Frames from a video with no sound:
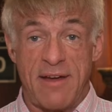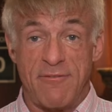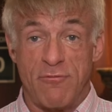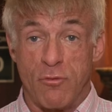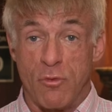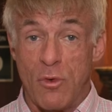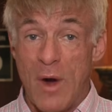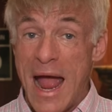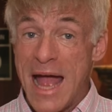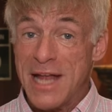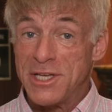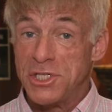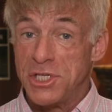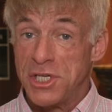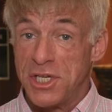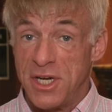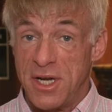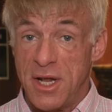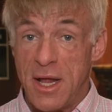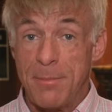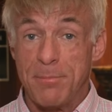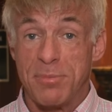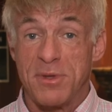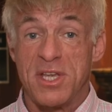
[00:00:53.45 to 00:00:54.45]
have
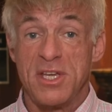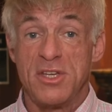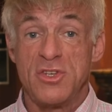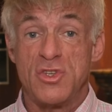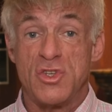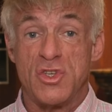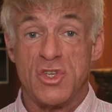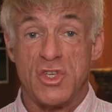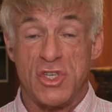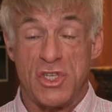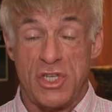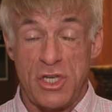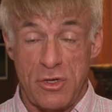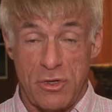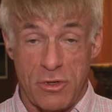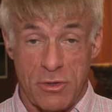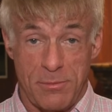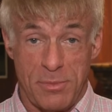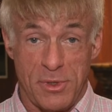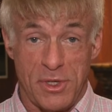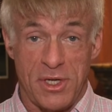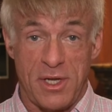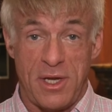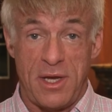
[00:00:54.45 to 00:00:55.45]
ratcheted up
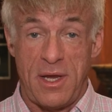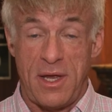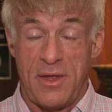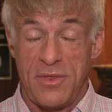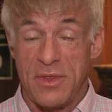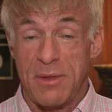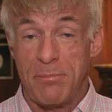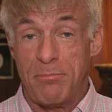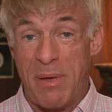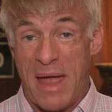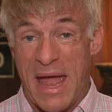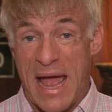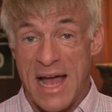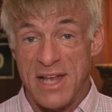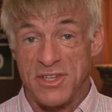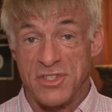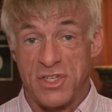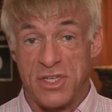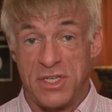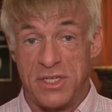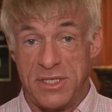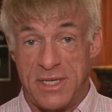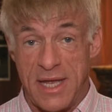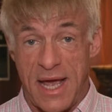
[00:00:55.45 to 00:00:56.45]
considerably in the
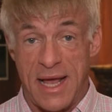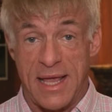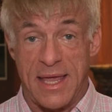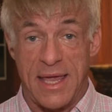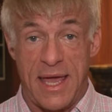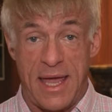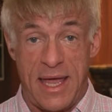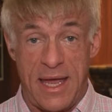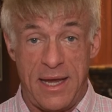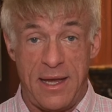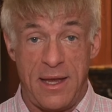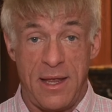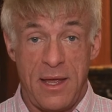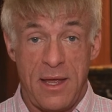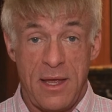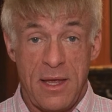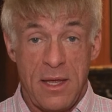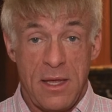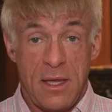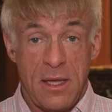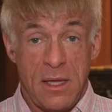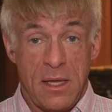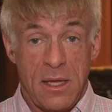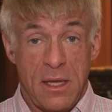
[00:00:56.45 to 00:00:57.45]
past decade.
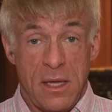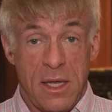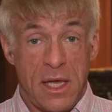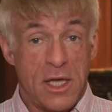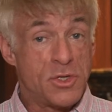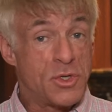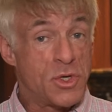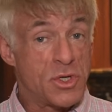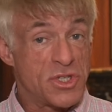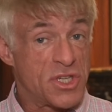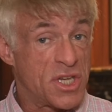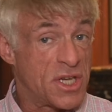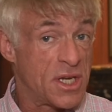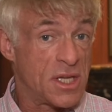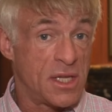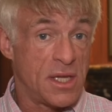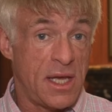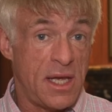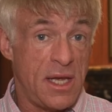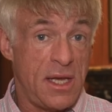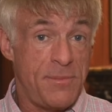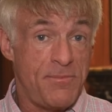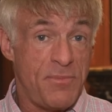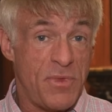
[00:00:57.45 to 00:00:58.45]

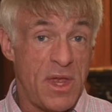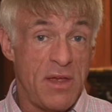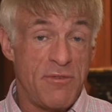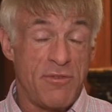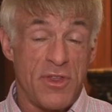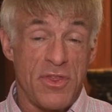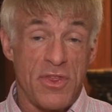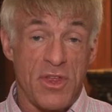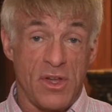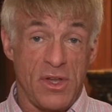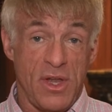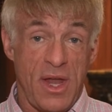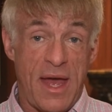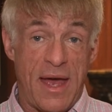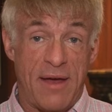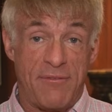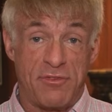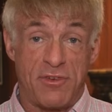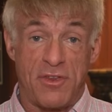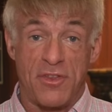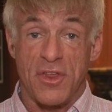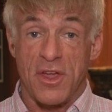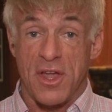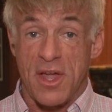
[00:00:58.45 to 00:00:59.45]
Interestingly, even the
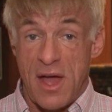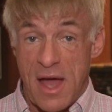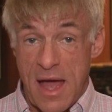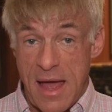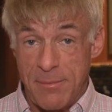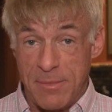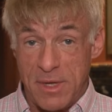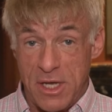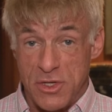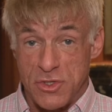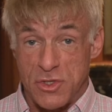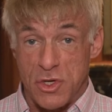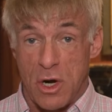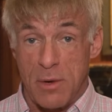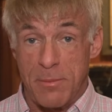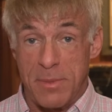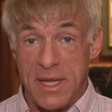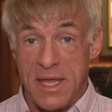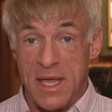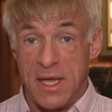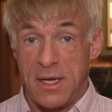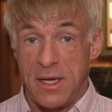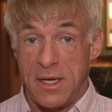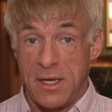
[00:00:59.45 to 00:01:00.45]
left, the commies, are
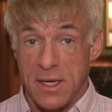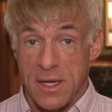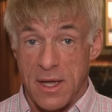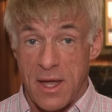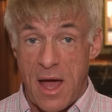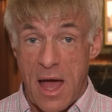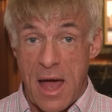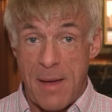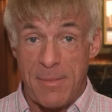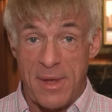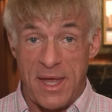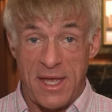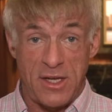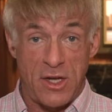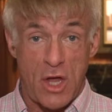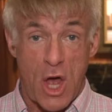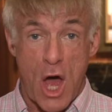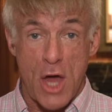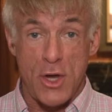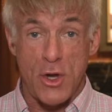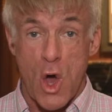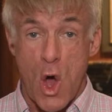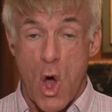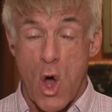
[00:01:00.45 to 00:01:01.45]
beginning to comment
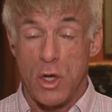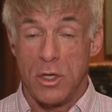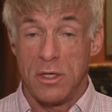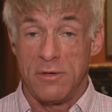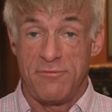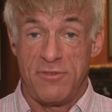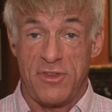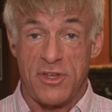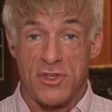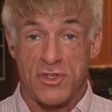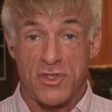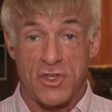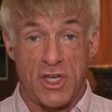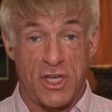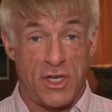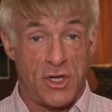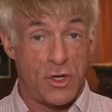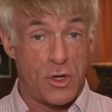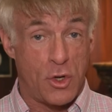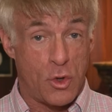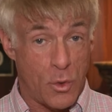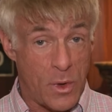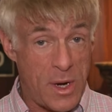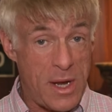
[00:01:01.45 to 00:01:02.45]
on all of this
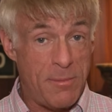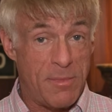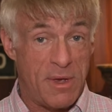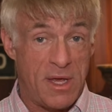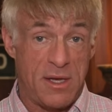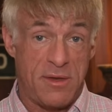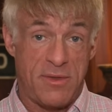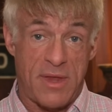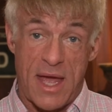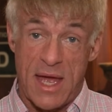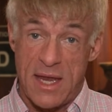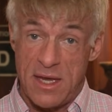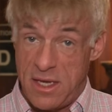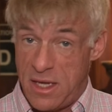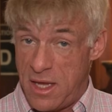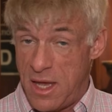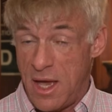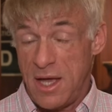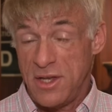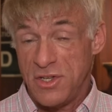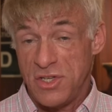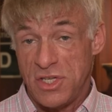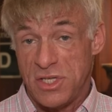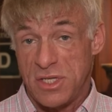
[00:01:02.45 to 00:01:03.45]
in agreement that
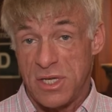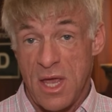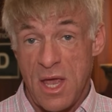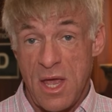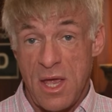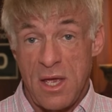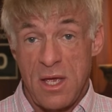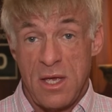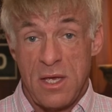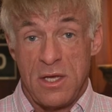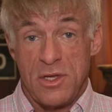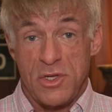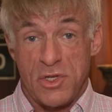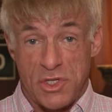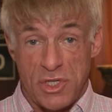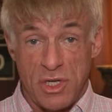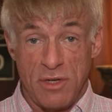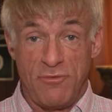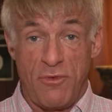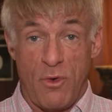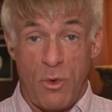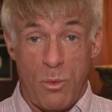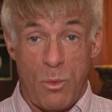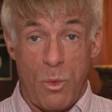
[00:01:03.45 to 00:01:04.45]
yes,
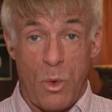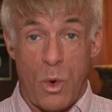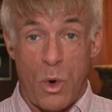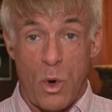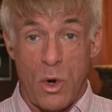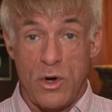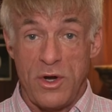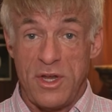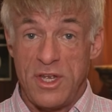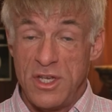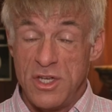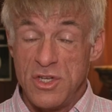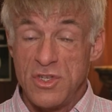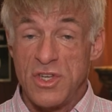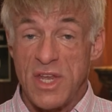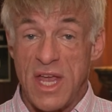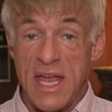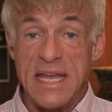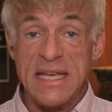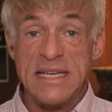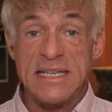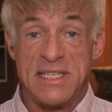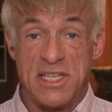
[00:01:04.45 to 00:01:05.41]
civil war is a